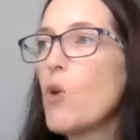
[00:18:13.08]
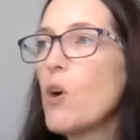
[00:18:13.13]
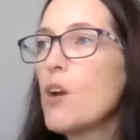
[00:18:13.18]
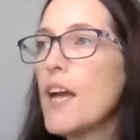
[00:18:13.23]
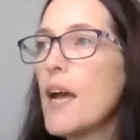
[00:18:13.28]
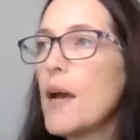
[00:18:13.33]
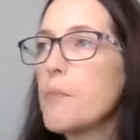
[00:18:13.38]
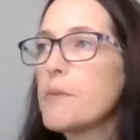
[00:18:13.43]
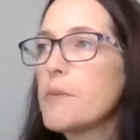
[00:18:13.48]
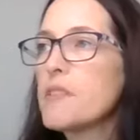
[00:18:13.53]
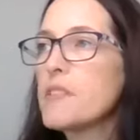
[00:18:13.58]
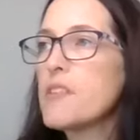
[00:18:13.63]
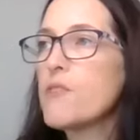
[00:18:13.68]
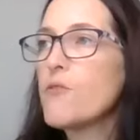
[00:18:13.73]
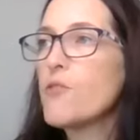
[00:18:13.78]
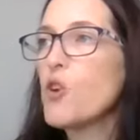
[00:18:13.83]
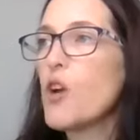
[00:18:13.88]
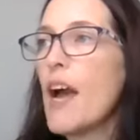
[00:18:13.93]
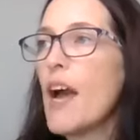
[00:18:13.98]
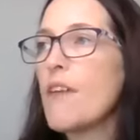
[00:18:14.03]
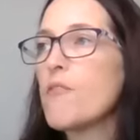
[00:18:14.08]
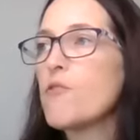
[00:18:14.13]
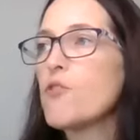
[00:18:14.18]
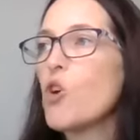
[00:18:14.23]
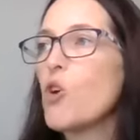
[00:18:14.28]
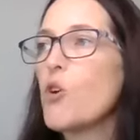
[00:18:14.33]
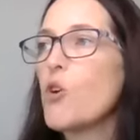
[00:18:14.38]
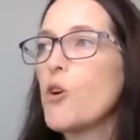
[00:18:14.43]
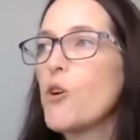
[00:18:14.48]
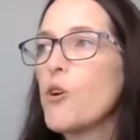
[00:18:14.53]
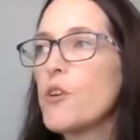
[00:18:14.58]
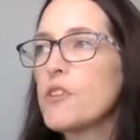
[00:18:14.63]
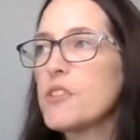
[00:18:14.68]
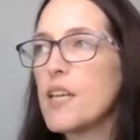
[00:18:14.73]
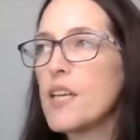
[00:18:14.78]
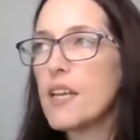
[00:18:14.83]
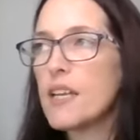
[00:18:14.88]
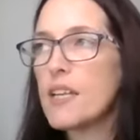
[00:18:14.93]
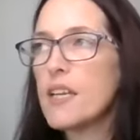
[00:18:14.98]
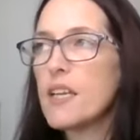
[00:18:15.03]
what happens if you have not earned
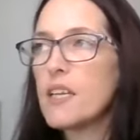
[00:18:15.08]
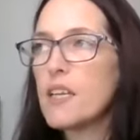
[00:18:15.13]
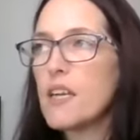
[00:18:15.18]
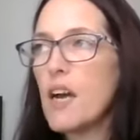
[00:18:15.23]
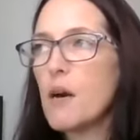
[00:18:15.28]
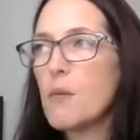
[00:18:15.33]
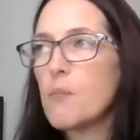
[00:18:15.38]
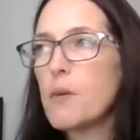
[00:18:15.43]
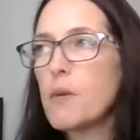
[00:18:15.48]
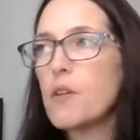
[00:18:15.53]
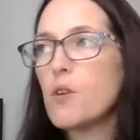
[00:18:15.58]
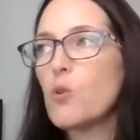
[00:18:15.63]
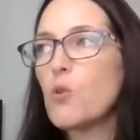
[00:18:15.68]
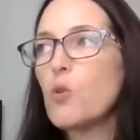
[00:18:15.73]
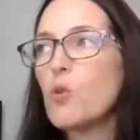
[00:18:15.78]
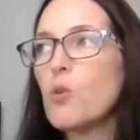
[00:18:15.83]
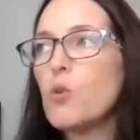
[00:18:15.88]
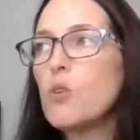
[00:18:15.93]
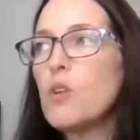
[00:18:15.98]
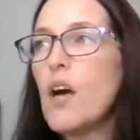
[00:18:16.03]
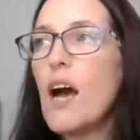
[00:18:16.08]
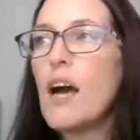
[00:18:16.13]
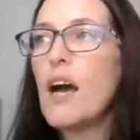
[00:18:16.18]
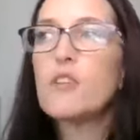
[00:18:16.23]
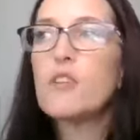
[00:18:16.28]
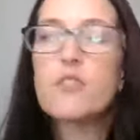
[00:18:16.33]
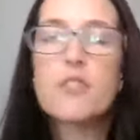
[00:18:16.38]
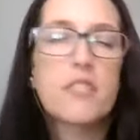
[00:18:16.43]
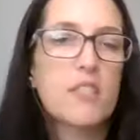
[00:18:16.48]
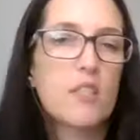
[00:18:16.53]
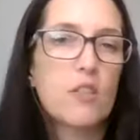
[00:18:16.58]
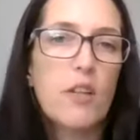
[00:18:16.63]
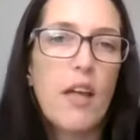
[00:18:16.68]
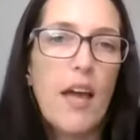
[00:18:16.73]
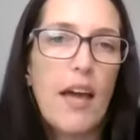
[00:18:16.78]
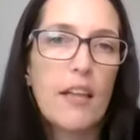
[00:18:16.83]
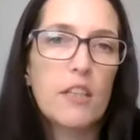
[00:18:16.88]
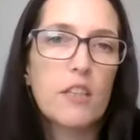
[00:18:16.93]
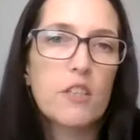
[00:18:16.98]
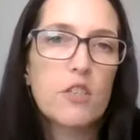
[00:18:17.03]
any income at all? Are you still
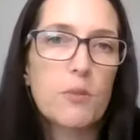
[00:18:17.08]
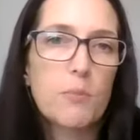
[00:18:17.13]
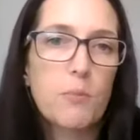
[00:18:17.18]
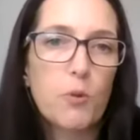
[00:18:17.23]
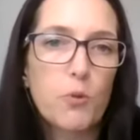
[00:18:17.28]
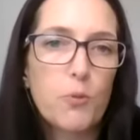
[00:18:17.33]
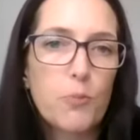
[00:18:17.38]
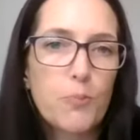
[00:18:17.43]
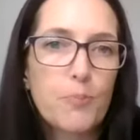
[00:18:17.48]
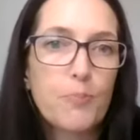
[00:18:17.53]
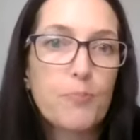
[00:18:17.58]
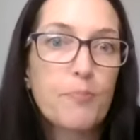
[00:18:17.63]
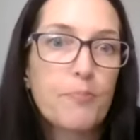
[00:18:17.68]
eligible?